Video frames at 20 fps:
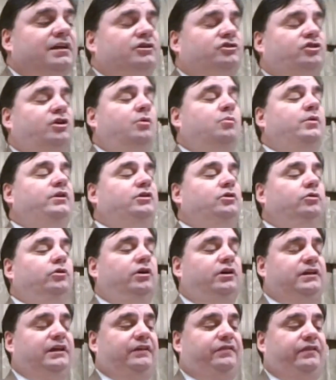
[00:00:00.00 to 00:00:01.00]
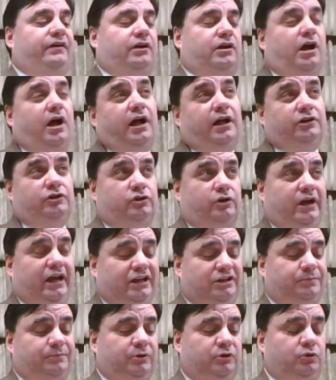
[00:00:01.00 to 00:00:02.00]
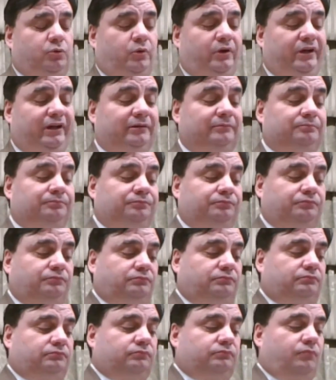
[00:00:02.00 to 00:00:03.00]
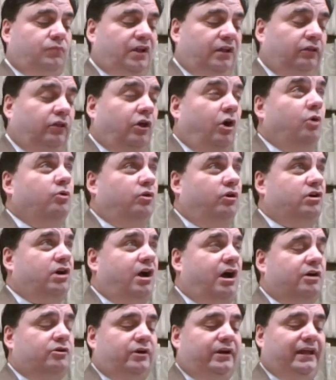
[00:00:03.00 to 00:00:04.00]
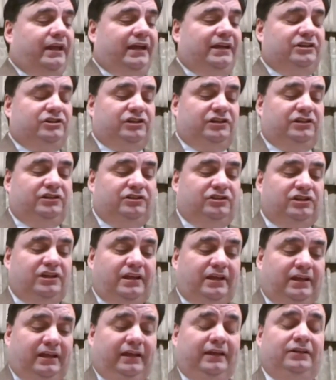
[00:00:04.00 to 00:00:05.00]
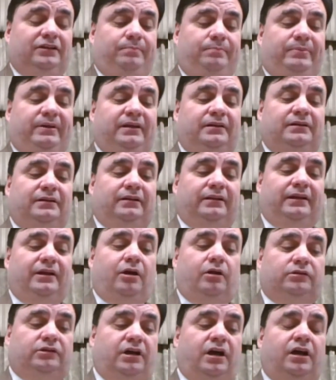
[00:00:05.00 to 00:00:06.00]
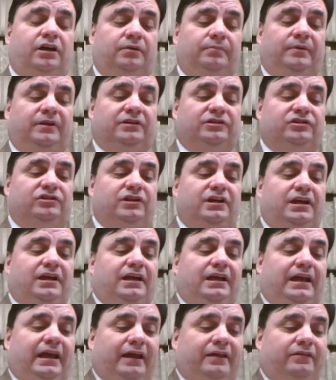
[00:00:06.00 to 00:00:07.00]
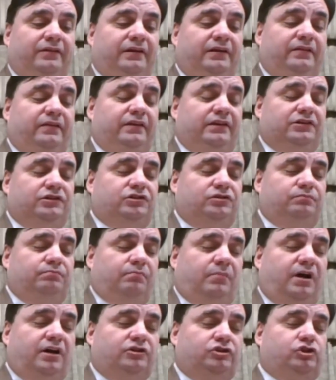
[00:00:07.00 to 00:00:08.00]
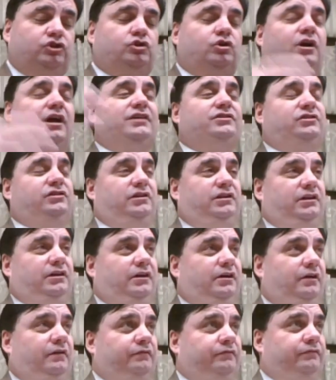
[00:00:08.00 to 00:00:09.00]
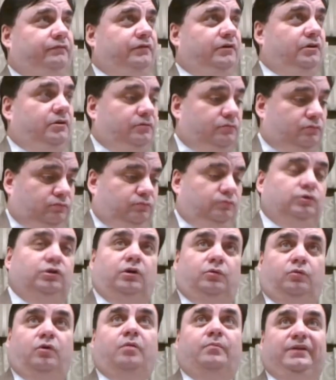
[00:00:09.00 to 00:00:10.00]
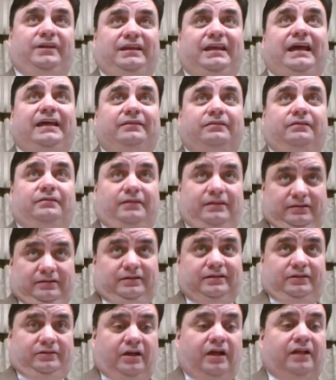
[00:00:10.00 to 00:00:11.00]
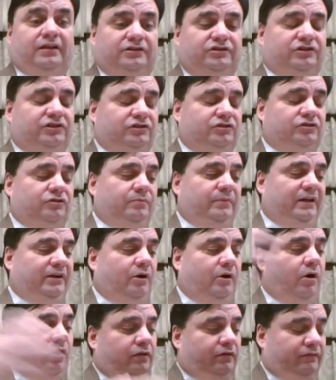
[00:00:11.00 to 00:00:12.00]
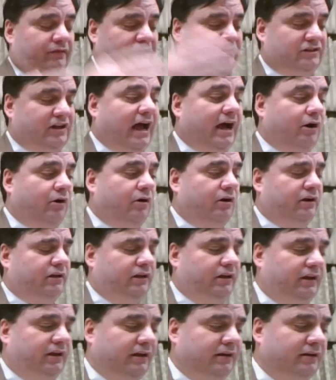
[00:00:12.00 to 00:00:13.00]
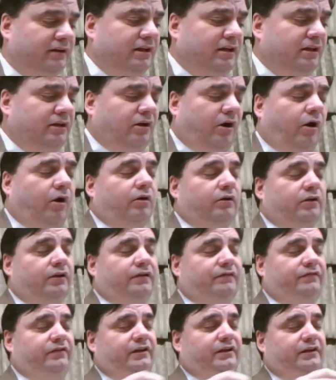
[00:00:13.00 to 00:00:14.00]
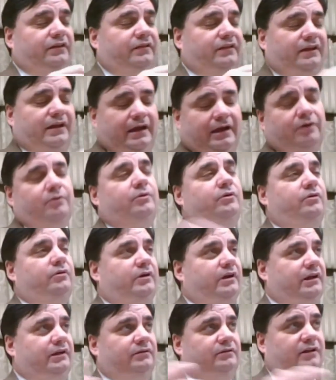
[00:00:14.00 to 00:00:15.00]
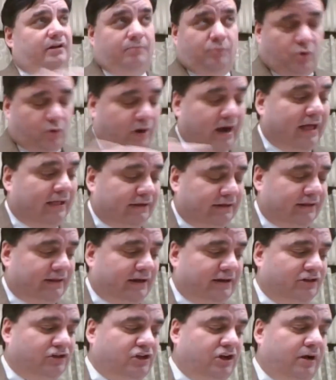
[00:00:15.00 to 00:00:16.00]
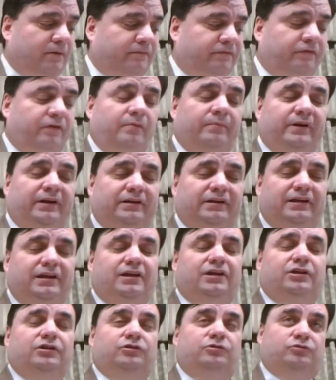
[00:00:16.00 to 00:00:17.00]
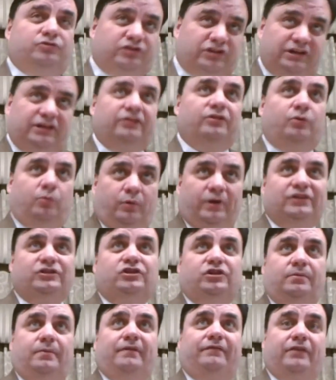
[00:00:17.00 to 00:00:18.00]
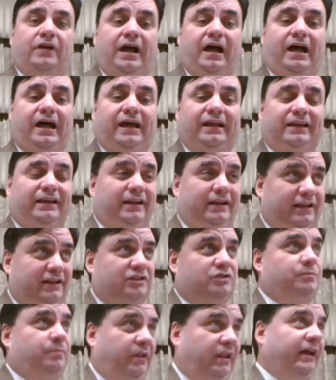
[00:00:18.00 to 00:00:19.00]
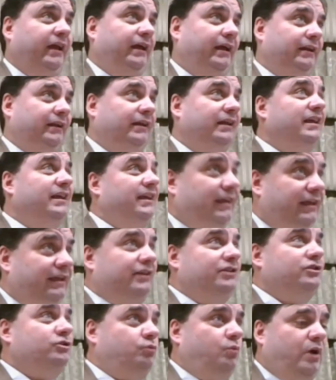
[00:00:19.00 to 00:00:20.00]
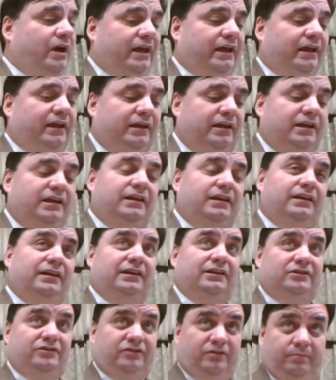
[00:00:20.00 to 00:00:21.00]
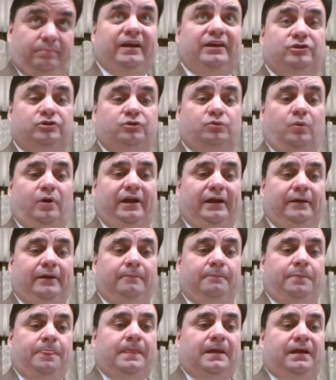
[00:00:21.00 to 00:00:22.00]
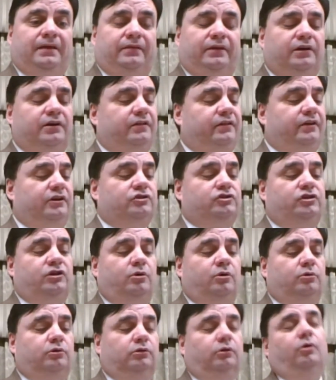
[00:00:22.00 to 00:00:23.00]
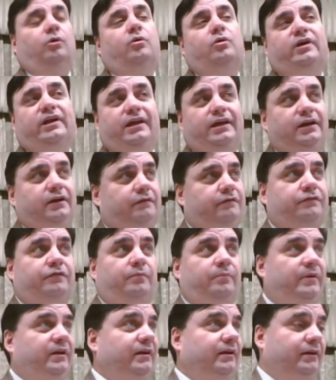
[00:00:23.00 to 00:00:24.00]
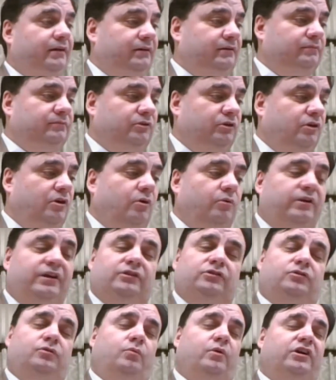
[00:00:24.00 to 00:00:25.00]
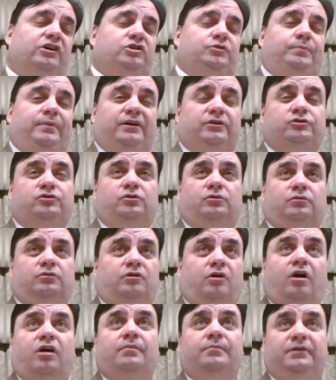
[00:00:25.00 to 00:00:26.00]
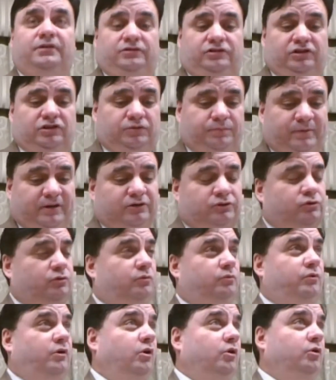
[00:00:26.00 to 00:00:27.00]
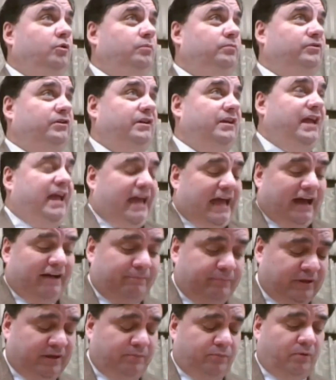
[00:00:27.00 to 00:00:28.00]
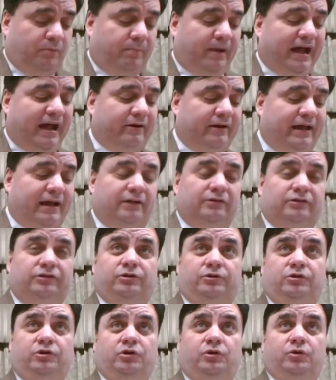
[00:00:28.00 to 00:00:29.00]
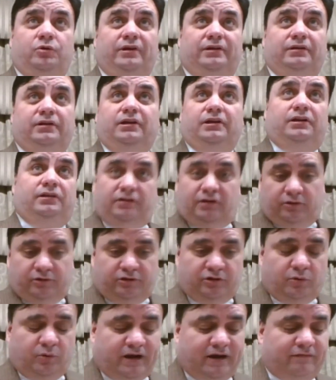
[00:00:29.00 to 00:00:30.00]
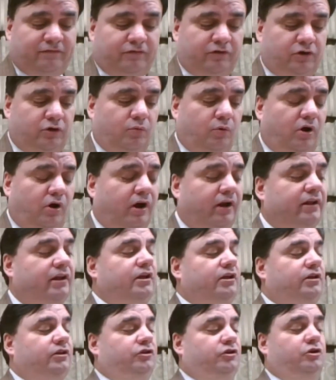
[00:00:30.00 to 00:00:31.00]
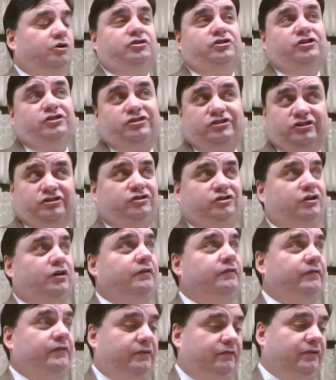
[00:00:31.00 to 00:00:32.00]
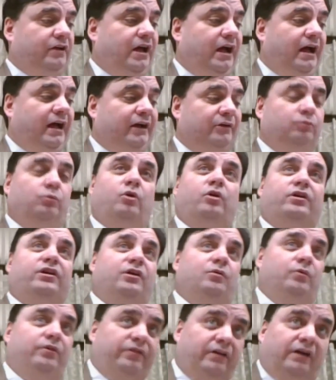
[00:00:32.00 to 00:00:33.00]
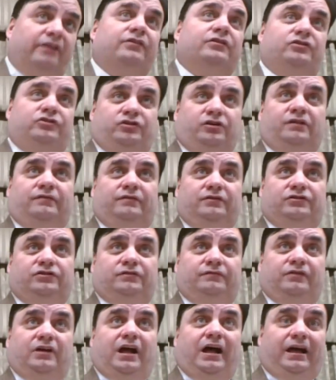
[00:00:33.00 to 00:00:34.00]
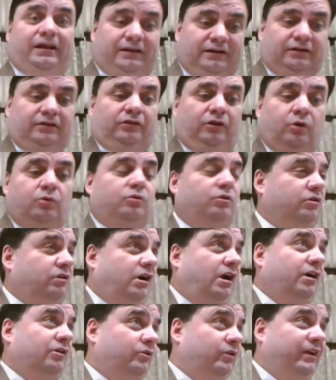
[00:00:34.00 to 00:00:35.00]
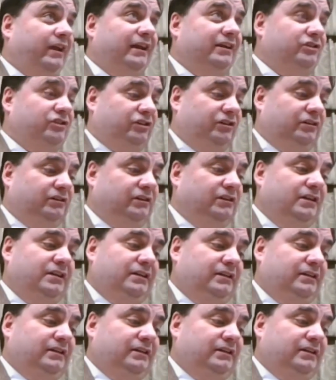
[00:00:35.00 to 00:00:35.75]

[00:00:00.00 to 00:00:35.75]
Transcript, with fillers: So when you look at the contrast between local congregations, independently autonomous, and then this monstrosity of you know Roman Catholicism and all of its hierarchy and all of the, the error and immorality that has come from it, you see the wisdom of God in His plan. His way is the best way. There, there's no glory in it for men. You don't get to wear special garments and special robes and have people bow down to you and you know do whatever you want. You're just a servant of God working with other servants of God in a local congregation.